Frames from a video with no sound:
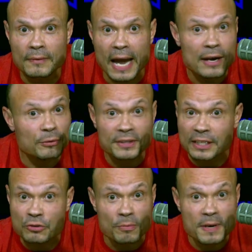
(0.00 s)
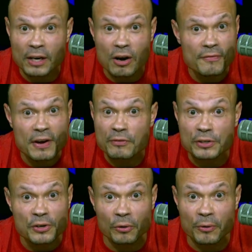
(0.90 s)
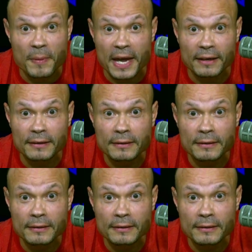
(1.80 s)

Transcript: I don't think Trebnikov ever told them that.